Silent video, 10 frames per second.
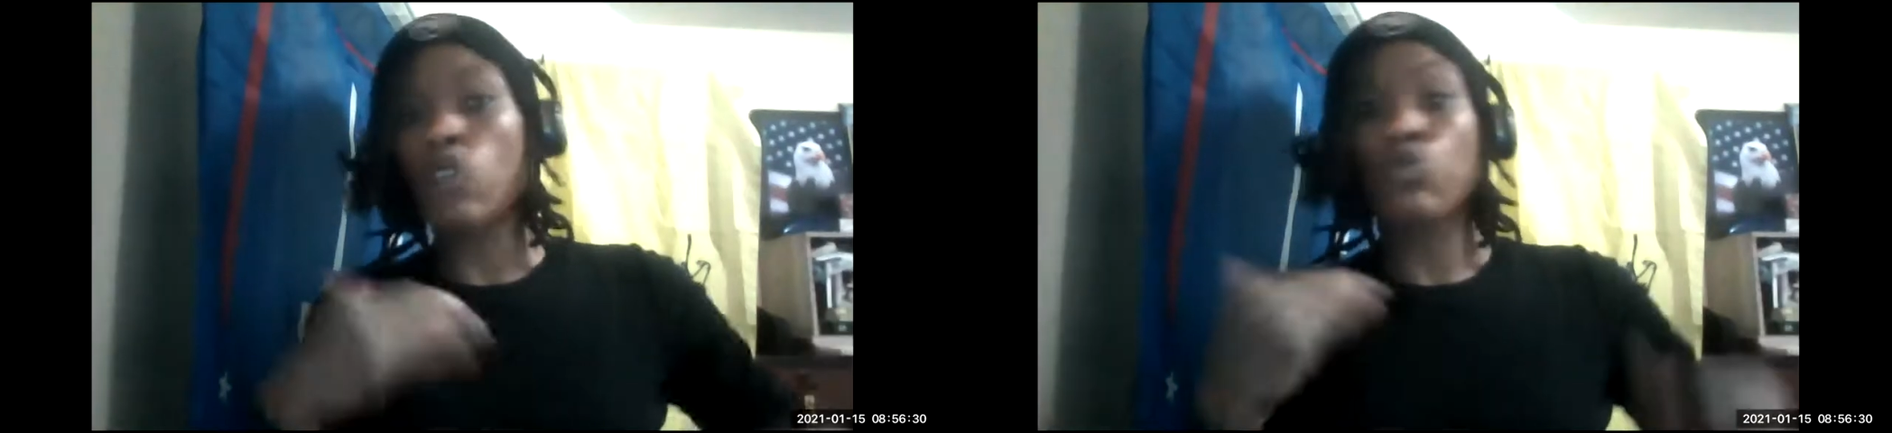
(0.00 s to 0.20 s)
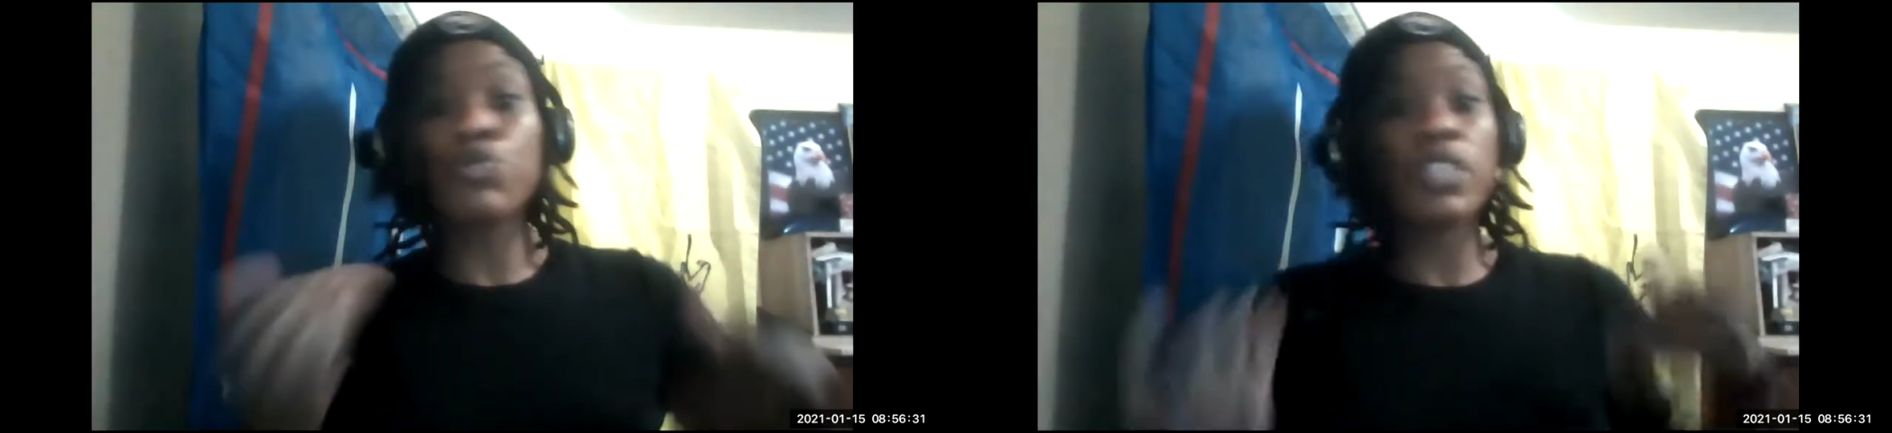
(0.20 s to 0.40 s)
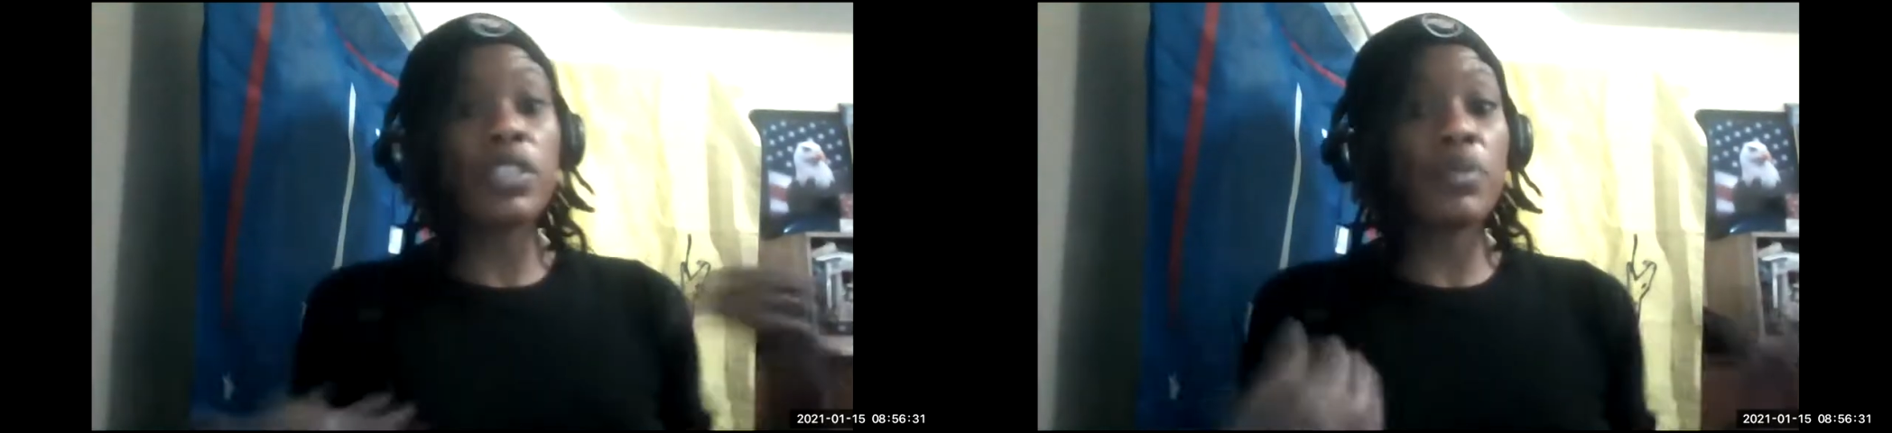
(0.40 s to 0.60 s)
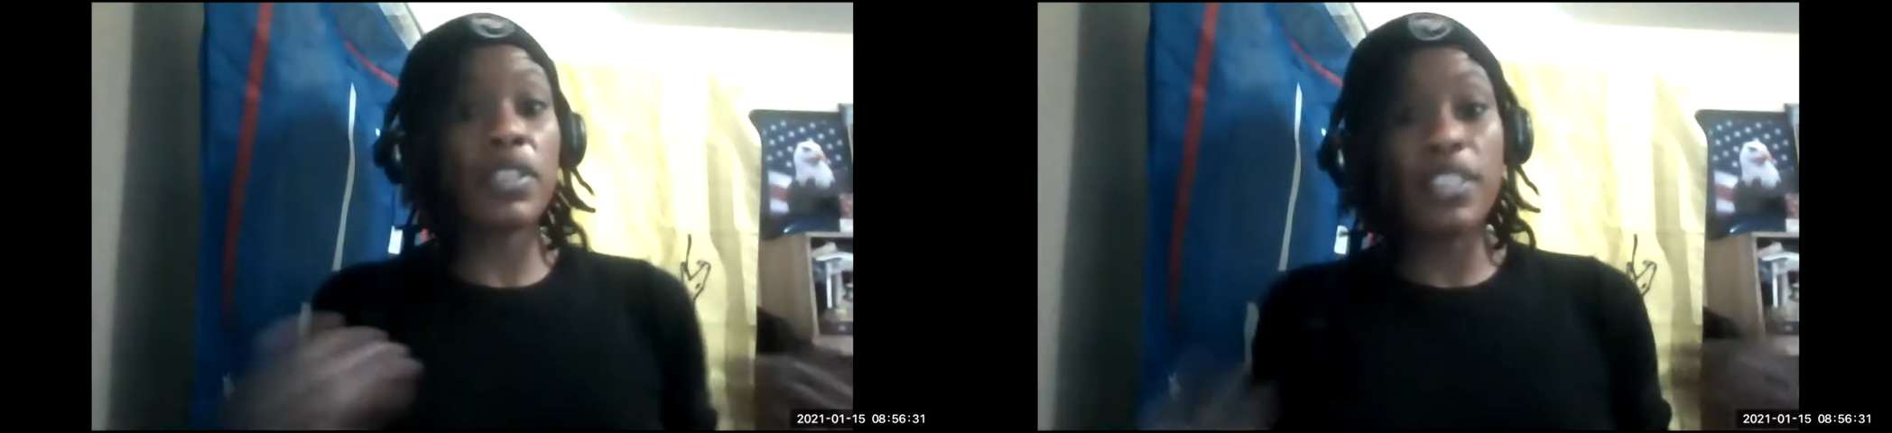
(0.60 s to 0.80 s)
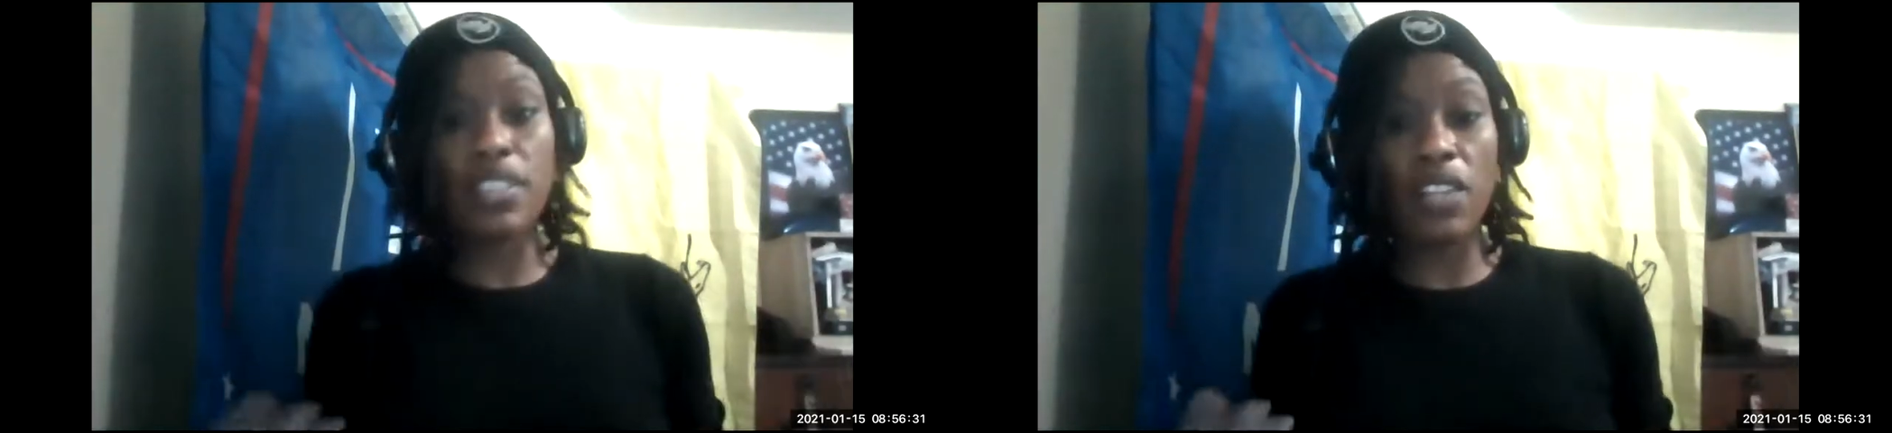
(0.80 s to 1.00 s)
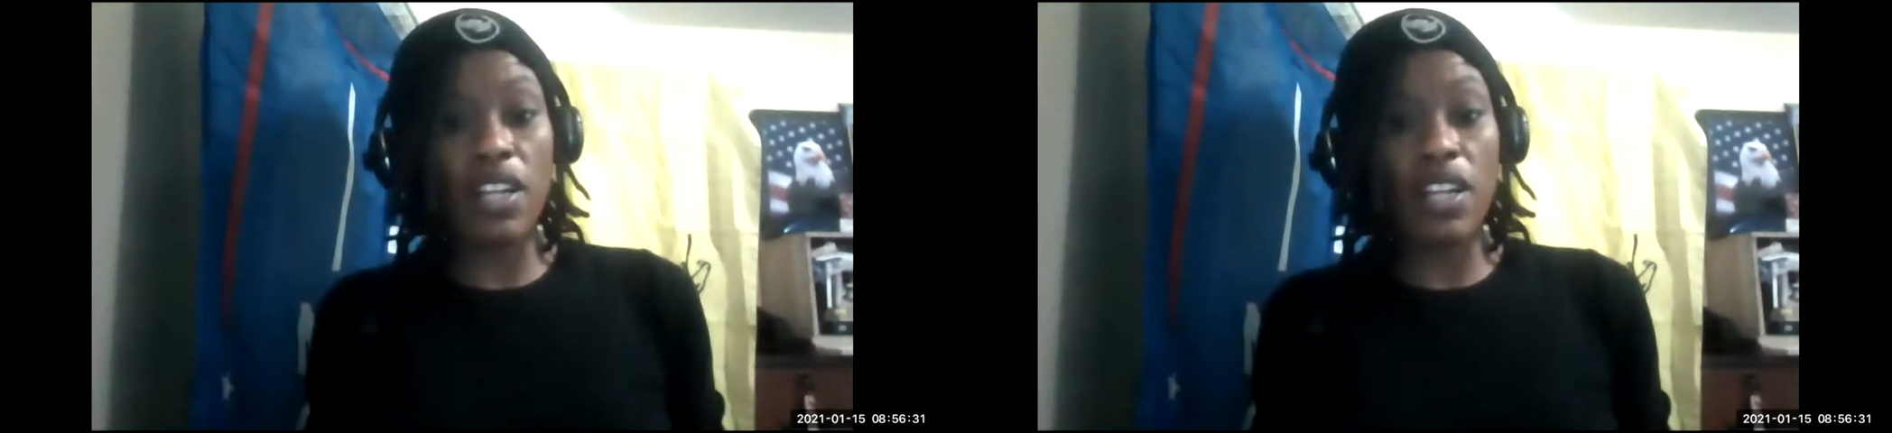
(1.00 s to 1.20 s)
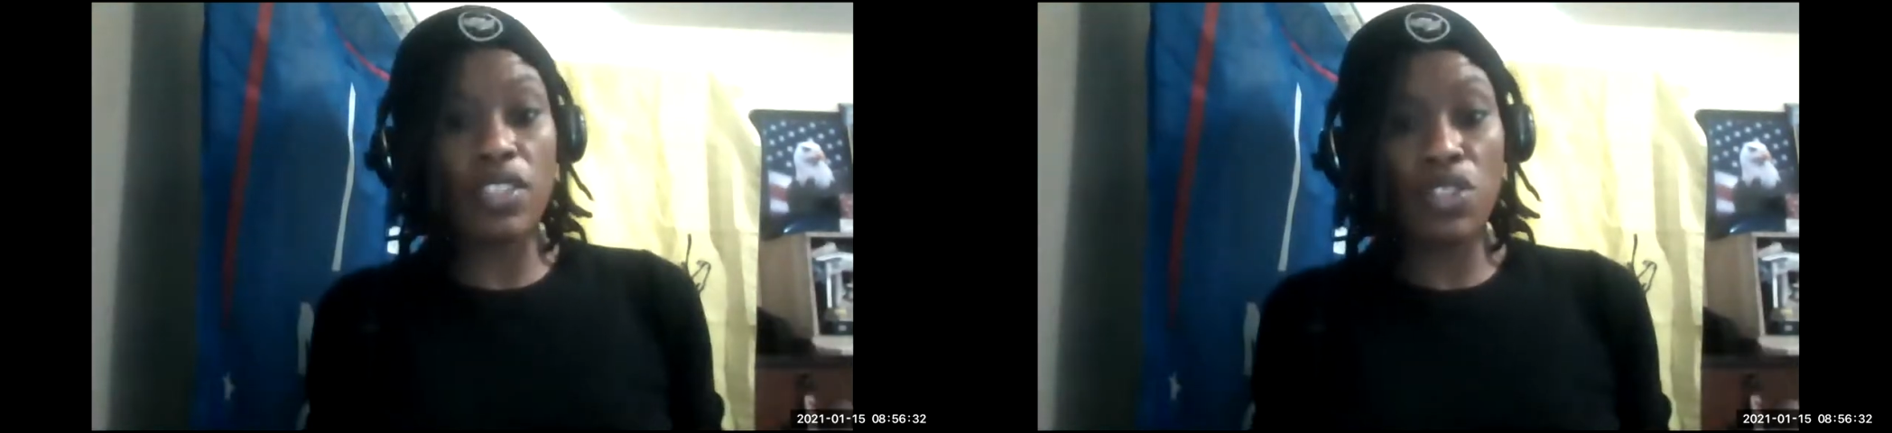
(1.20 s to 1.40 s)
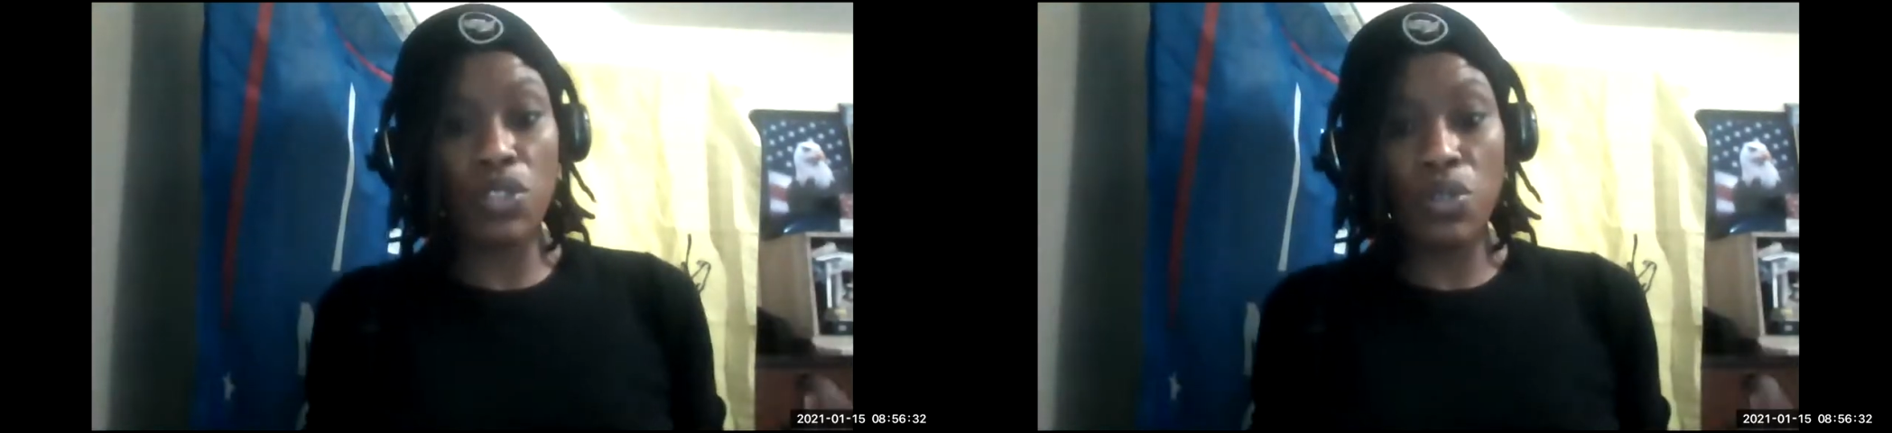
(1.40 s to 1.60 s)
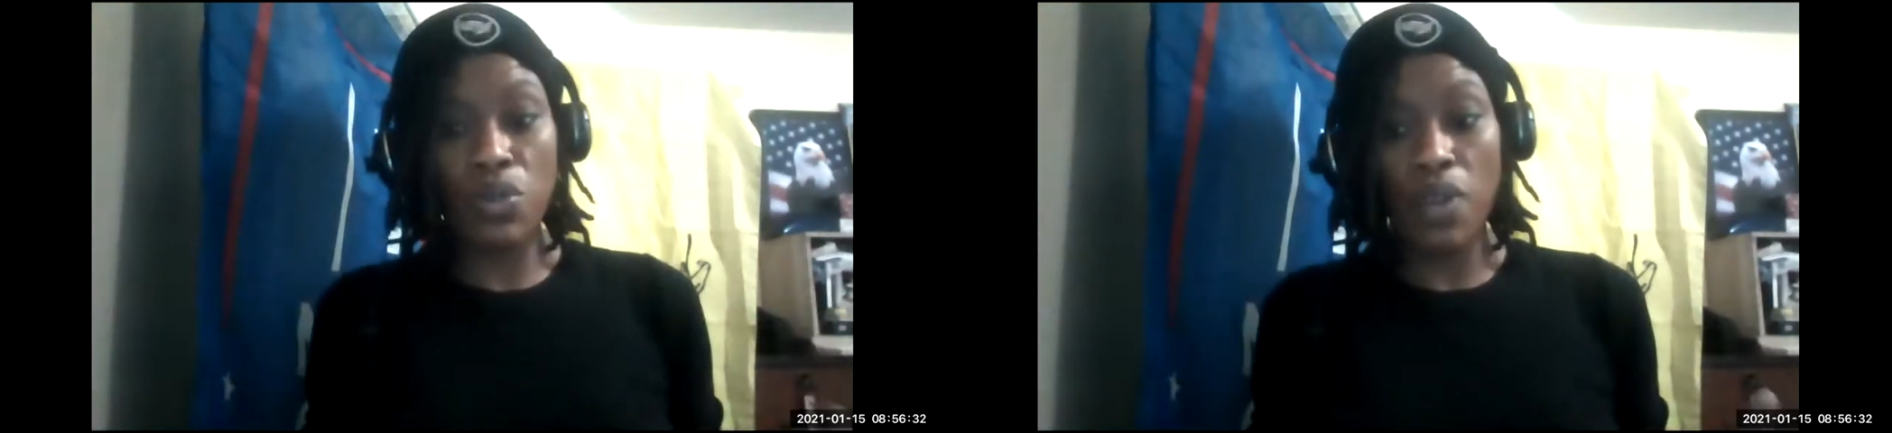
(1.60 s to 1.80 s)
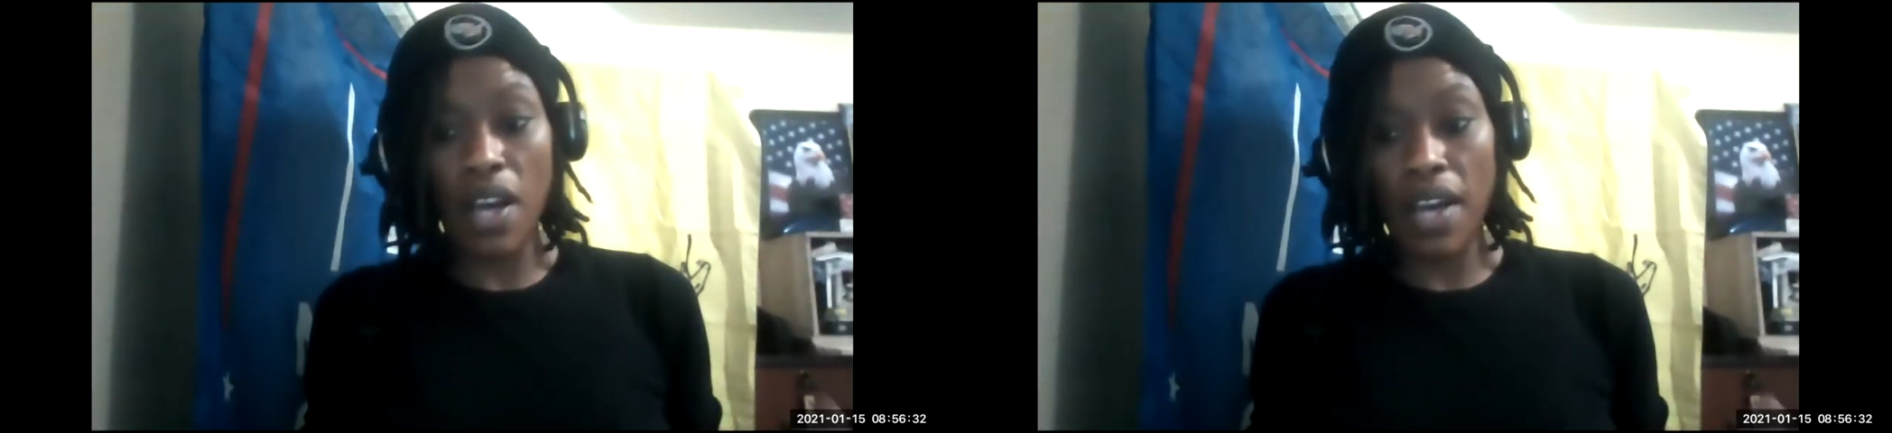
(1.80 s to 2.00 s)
really starting to,